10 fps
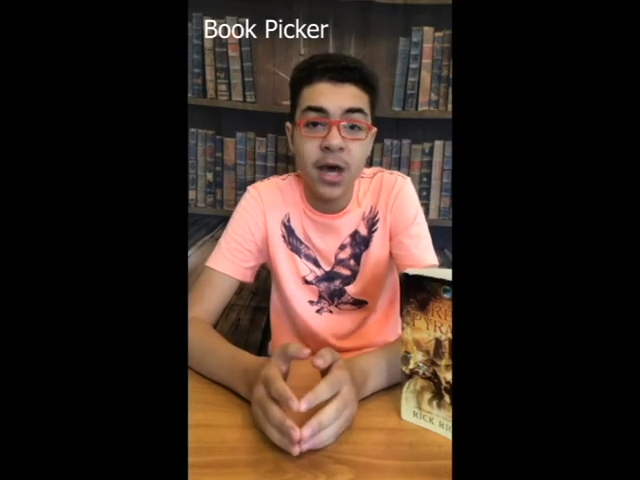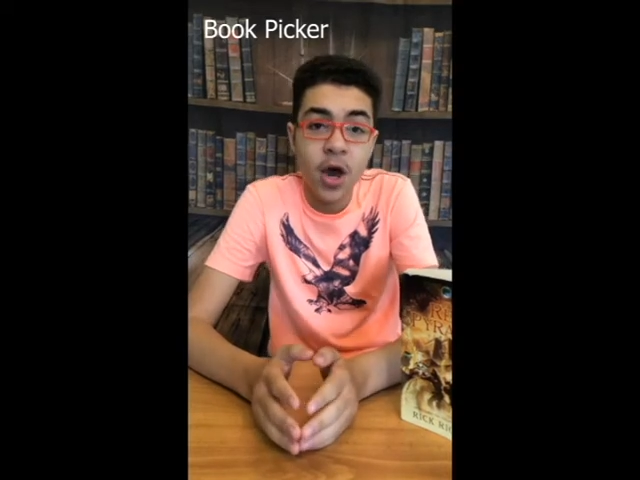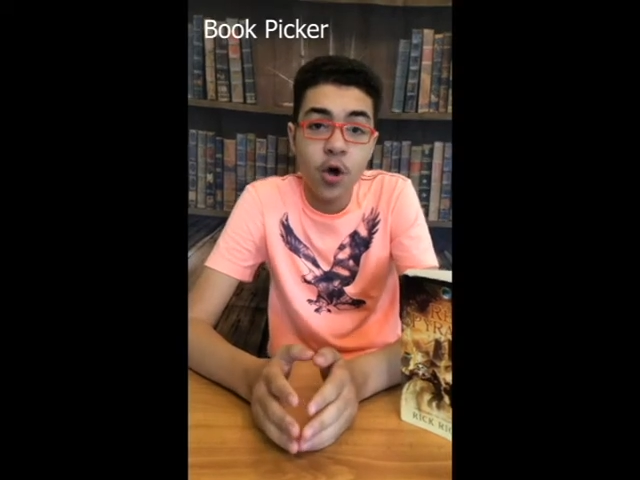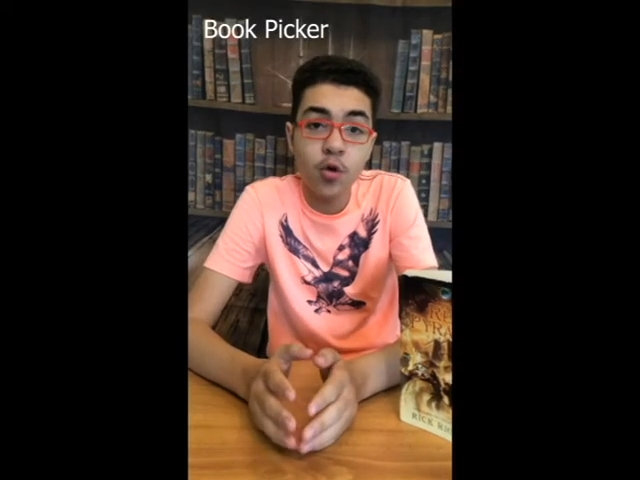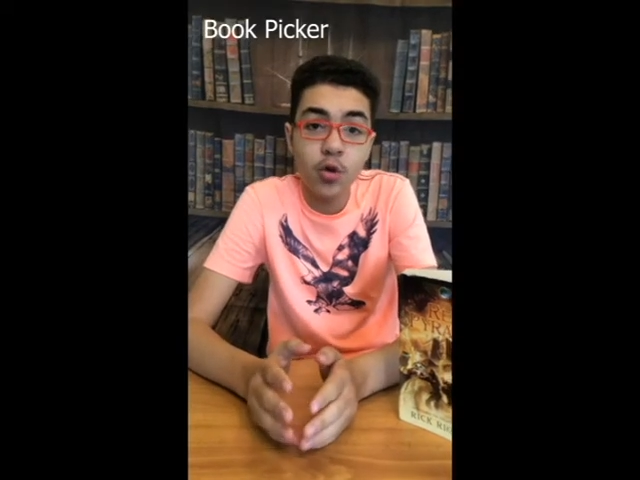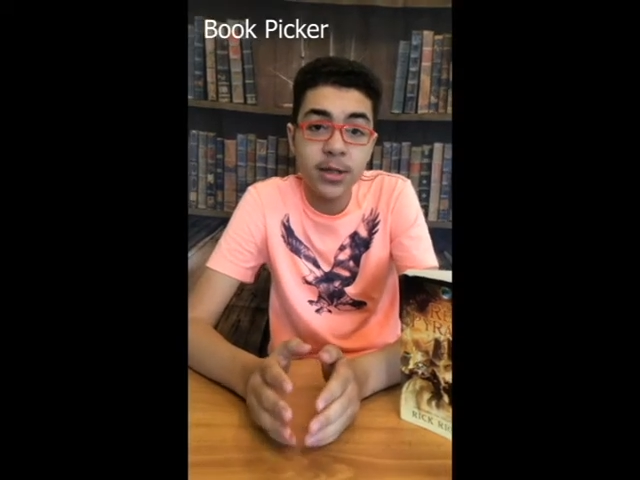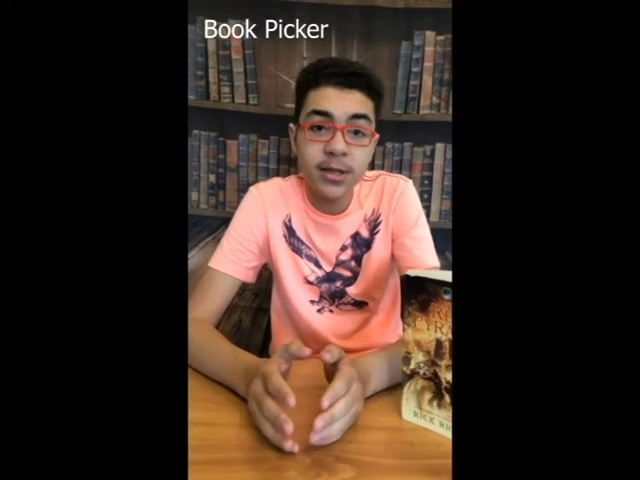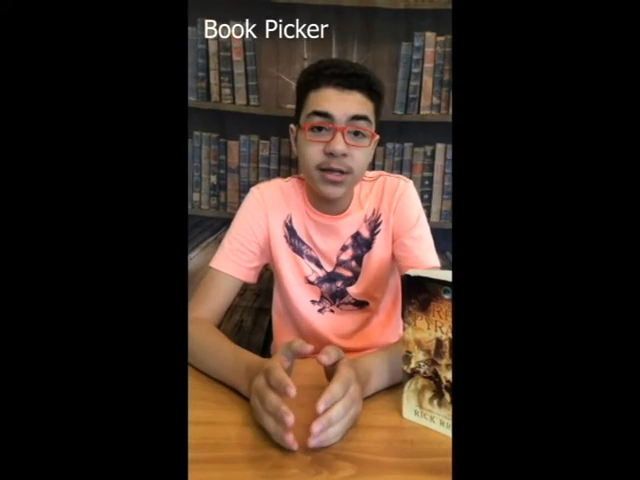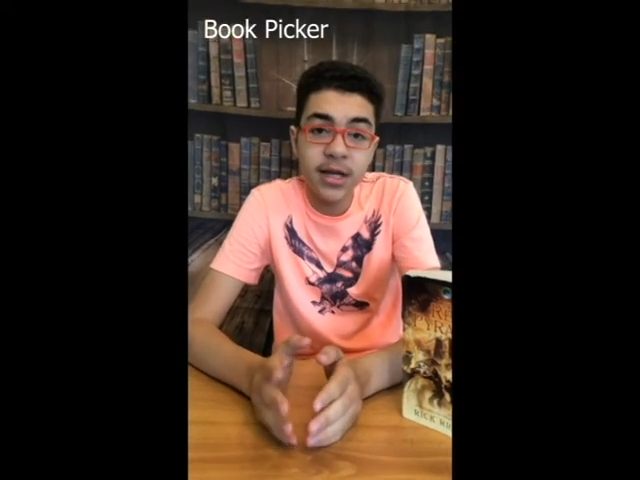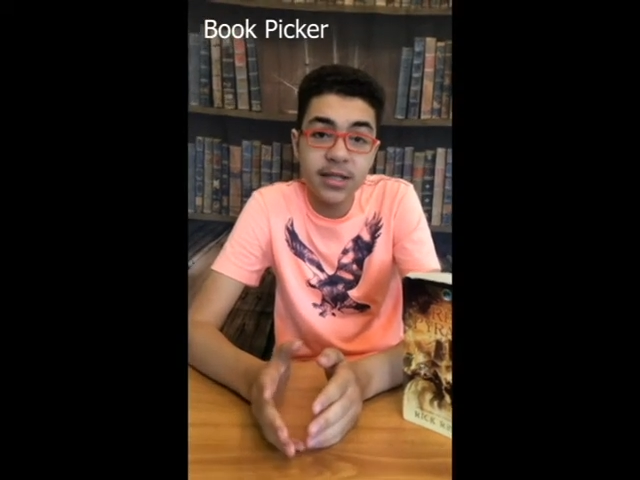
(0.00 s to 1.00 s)
who was
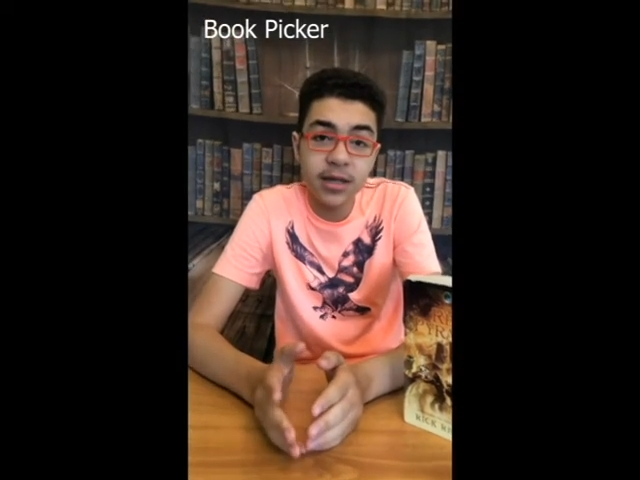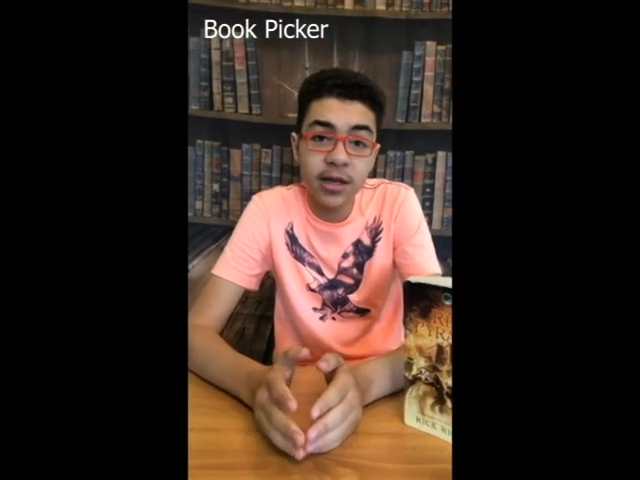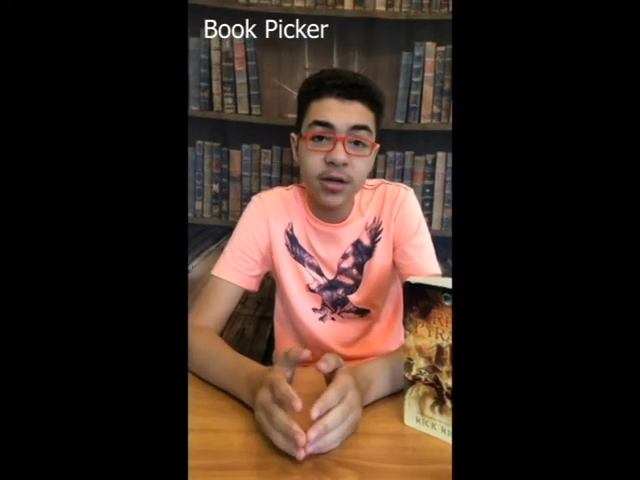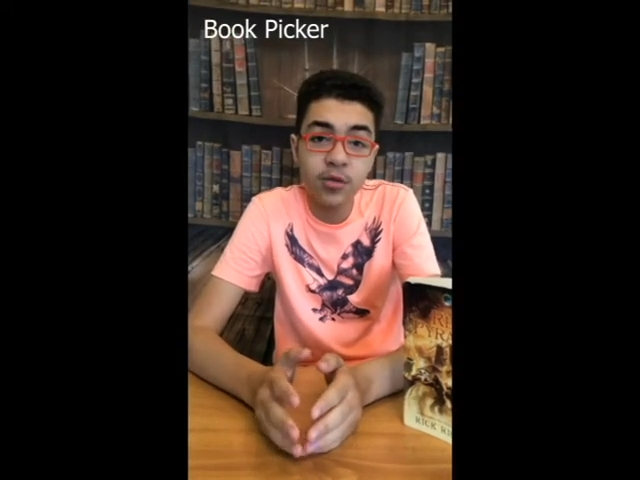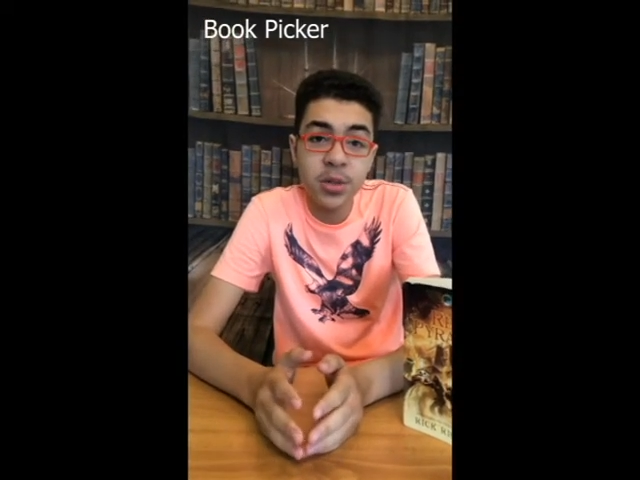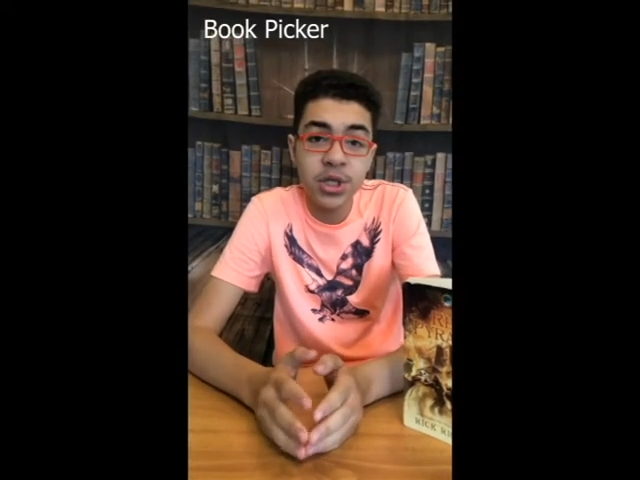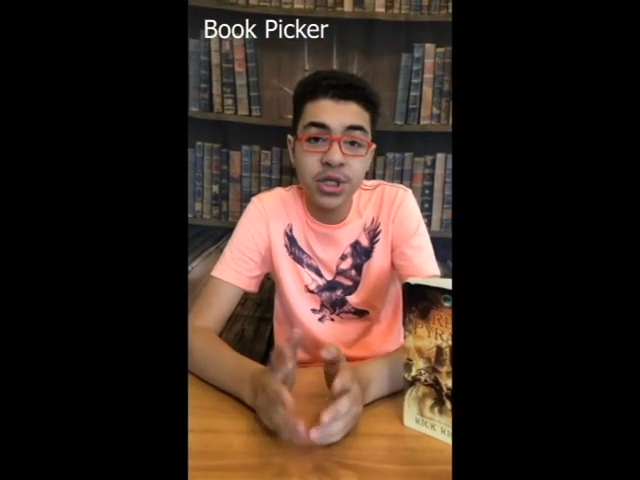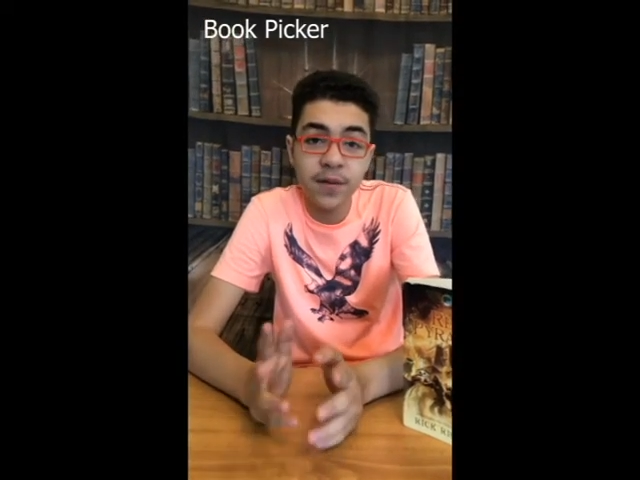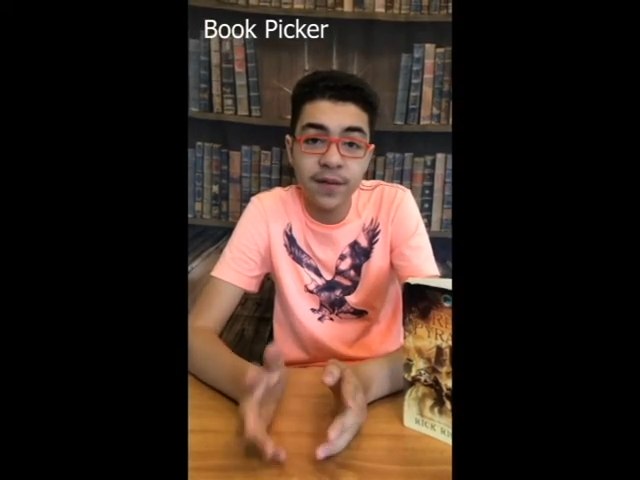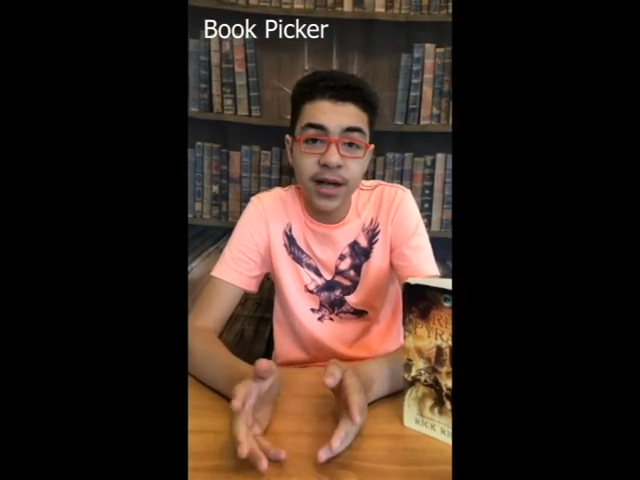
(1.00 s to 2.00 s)
next in line to be
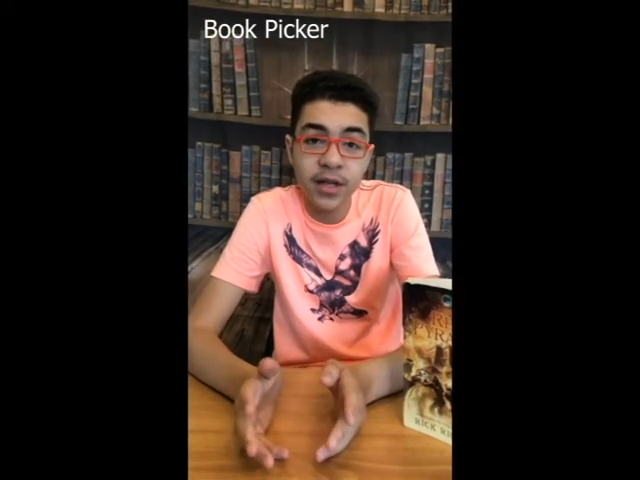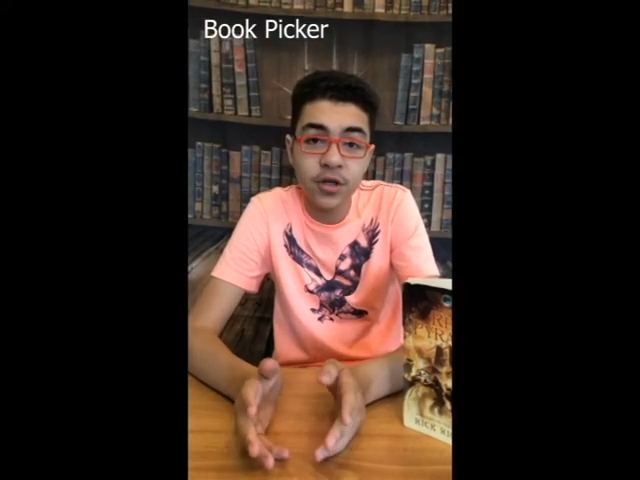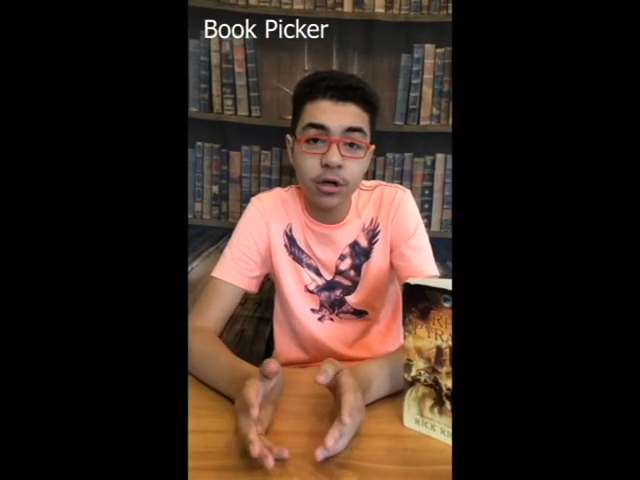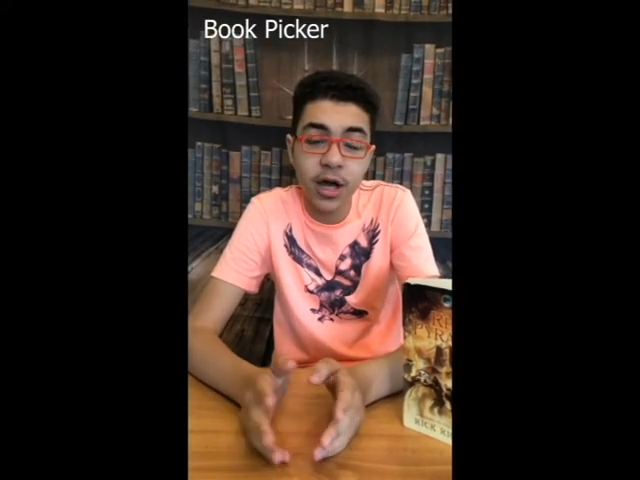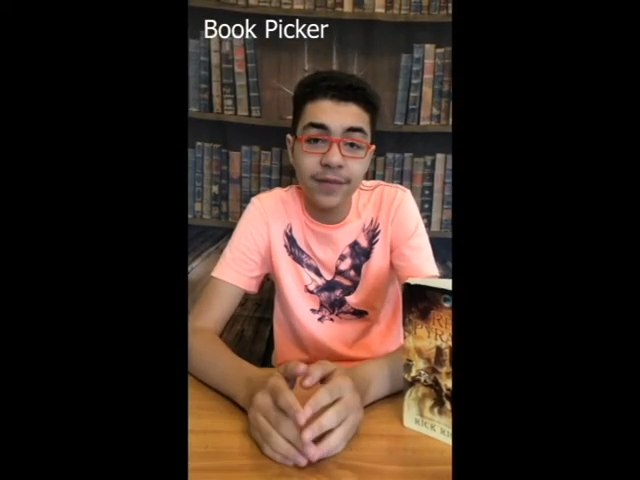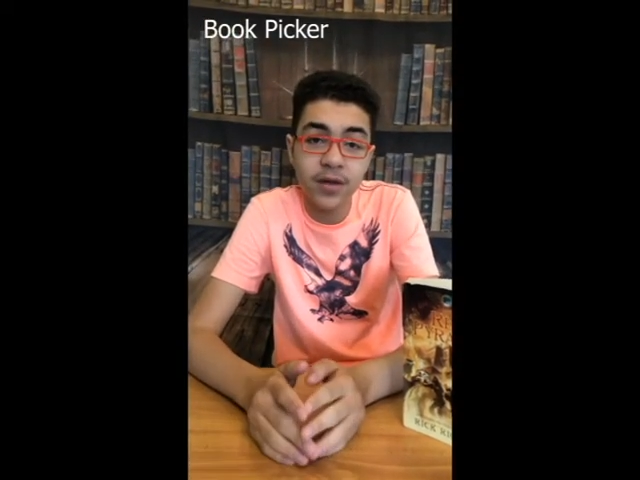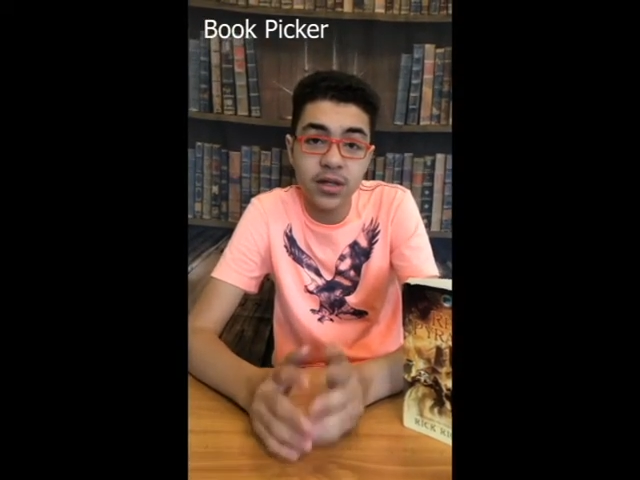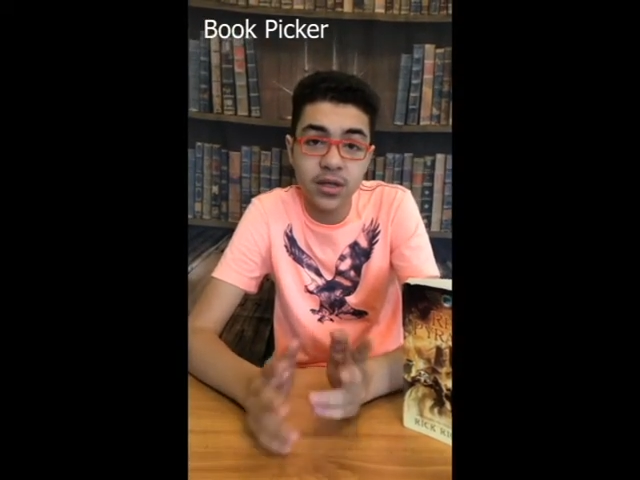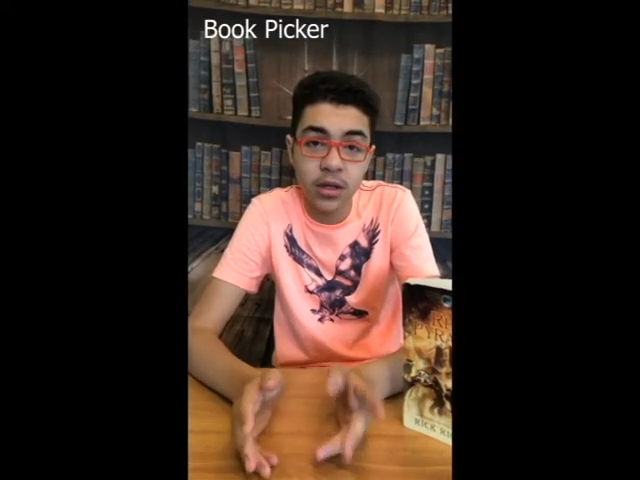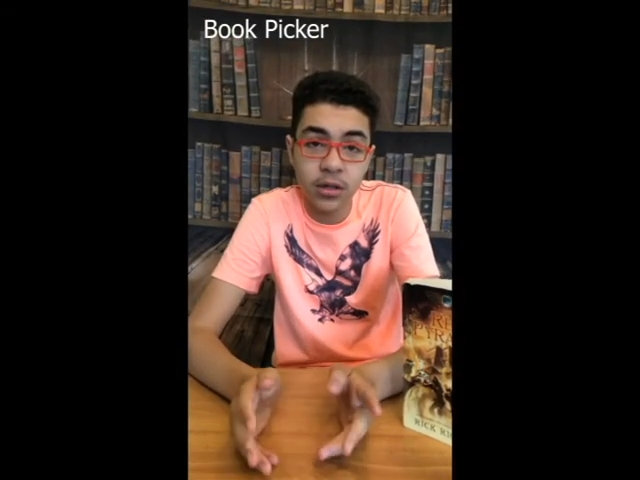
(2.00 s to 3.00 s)
chief lector after
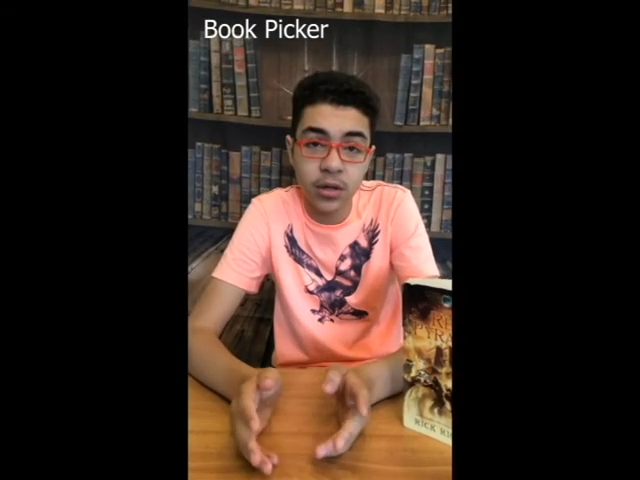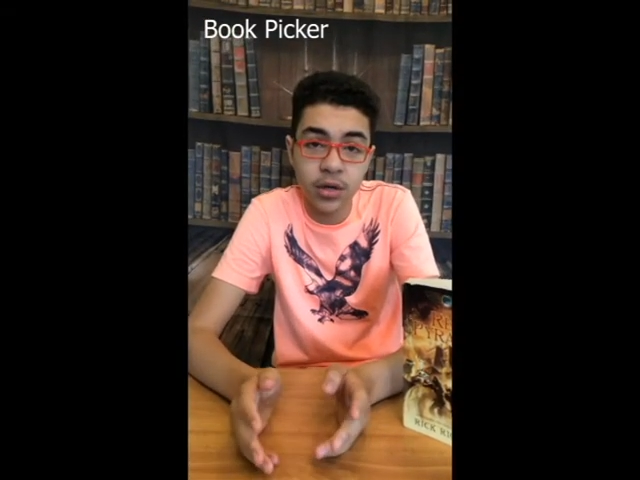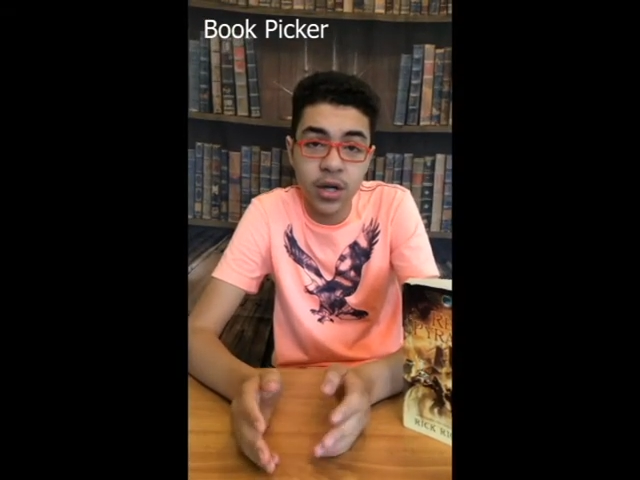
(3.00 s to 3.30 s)
Iskandar.